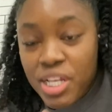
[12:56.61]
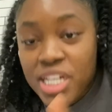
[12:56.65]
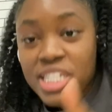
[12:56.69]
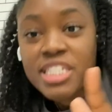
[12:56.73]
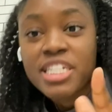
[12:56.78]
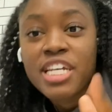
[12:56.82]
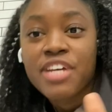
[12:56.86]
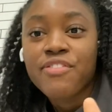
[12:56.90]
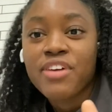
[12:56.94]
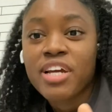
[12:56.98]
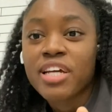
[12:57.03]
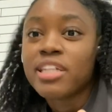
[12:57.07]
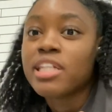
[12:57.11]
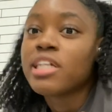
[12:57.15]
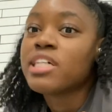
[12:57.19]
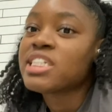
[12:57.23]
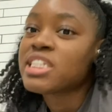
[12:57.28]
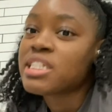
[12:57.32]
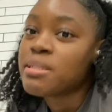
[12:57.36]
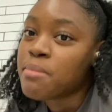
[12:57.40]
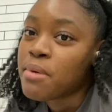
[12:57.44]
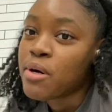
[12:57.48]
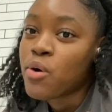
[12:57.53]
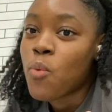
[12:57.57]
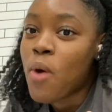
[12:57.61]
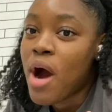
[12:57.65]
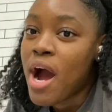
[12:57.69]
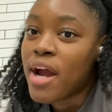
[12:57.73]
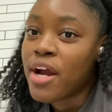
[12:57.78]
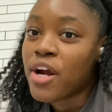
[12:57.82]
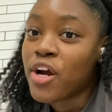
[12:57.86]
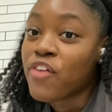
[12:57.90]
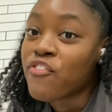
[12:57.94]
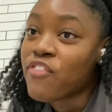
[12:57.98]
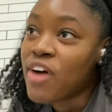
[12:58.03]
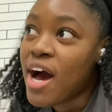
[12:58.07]
Giving Lizzie
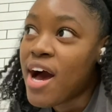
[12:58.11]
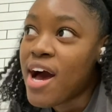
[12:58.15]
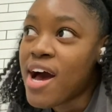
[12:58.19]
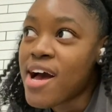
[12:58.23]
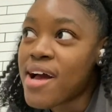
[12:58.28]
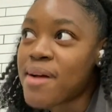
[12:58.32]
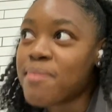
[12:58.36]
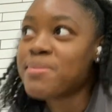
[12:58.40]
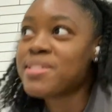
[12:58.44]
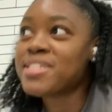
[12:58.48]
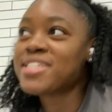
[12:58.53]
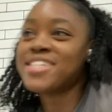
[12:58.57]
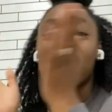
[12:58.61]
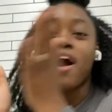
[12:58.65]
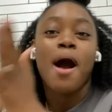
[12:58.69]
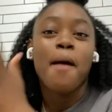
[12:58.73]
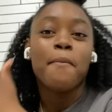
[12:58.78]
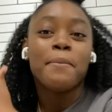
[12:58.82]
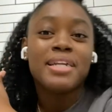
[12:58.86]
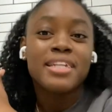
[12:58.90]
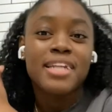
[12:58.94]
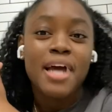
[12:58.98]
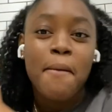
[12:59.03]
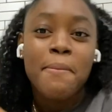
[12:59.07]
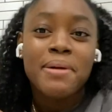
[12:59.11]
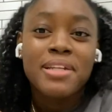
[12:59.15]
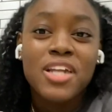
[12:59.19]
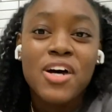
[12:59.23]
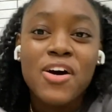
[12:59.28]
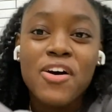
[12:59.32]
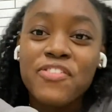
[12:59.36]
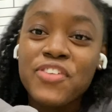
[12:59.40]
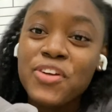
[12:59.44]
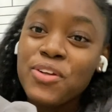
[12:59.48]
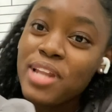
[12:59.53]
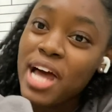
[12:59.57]
McGuire vibes. Comment down below
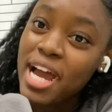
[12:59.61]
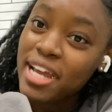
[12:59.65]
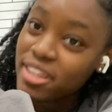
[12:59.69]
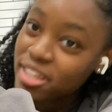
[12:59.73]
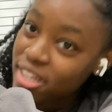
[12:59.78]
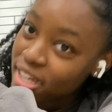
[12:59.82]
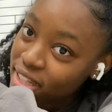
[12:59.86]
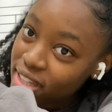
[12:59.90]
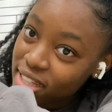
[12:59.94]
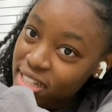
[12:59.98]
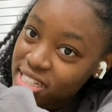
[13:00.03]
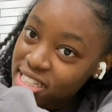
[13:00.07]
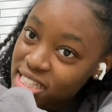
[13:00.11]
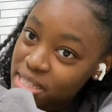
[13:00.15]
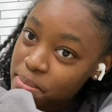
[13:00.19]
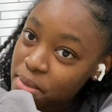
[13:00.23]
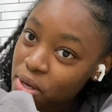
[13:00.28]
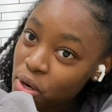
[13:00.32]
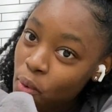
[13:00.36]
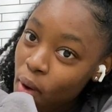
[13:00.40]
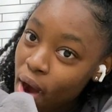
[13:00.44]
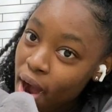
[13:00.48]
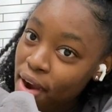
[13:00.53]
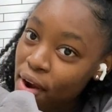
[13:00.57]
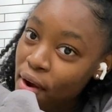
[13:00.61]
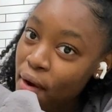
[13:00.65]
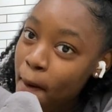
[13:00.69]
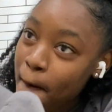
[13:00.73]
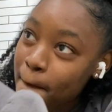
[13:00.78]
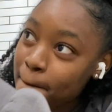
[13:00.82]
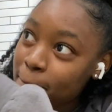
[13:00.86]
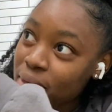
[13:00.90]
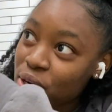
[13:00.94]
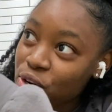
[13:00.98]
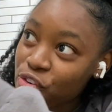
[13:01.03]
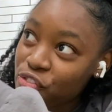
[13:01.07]
if you like the Lizzie McGuire
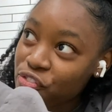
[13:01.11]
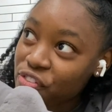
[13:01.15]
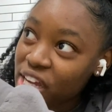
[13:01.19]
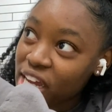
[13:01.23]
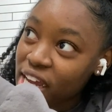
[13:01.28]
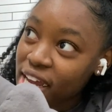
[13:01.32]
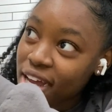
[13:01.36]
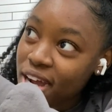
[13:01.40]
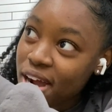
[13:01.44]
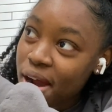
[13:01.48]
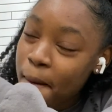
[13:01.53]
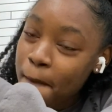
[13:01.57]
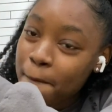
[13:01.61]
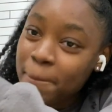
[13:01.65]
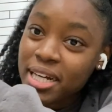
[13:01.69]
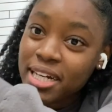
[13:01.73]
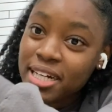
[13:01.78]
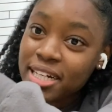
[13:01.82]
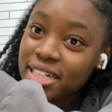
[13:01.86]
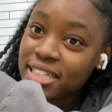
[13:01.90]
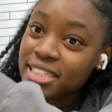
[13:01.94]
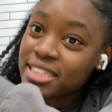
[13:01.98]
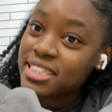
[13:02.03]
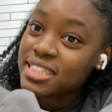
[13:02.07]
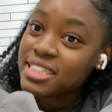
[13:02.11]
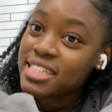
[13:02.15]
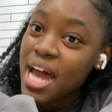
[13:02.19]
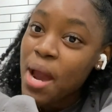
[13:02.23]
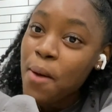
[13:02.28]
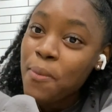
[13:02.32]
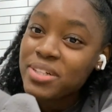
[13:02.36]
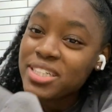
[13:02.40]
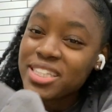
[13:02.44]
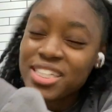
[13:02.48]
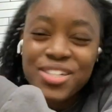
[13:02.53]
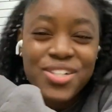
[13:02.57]
movie, because that
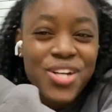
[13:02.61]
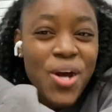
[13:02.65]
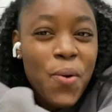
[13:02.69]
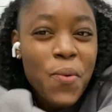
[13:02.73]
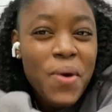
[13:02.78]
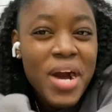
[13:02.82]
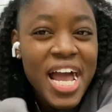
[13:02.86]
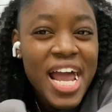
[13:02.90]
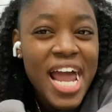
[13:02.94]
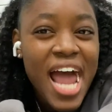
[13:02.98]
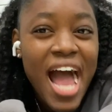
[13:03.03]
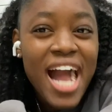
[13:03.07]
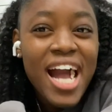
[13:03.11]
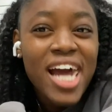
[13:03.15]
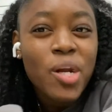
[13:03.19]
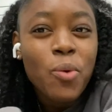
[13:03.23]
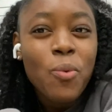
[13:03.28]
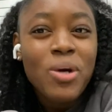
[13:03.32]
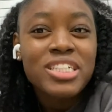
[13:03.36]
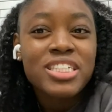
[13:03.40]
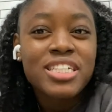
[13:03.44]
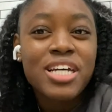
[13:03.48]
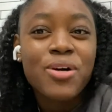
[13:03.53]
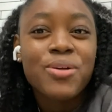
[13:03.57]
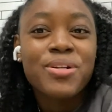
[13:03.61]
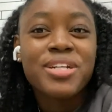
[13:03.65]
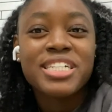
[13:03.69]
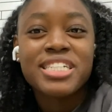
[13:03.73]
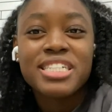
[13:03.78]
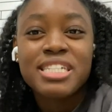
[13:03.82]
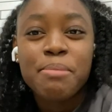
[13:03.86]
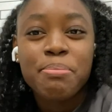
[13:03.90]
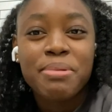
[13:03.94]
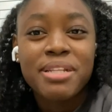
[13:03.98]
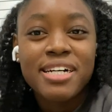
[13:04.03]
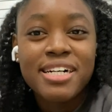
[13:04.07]
was, you know what, I'm gonna watch that on
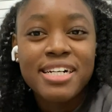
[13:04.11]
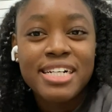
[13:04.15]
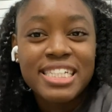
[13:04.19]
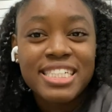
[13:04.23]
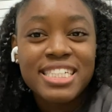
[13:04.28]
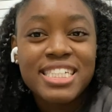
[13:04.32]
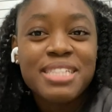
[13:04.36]
Disney Plus.